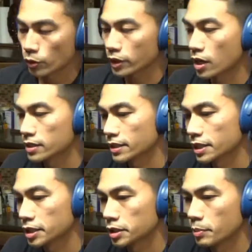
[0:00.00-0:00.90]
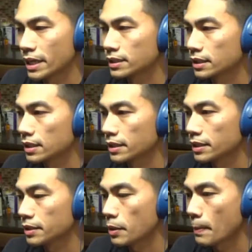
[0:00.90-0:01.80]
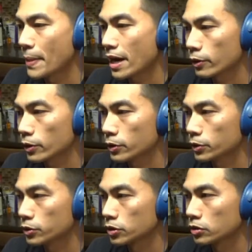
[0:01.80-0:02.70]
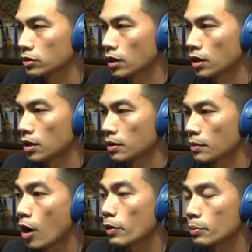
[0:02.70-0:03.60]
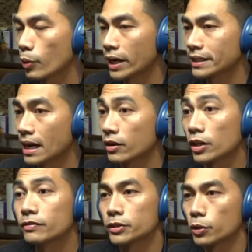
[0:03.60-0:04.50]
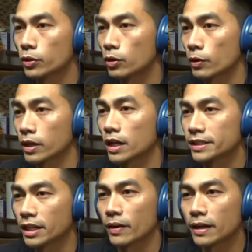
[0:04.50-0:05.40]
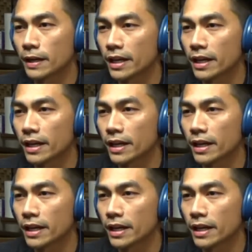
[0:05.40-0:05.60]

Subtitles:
caloric content is basically macros are a breakdown of the total caloric content, right?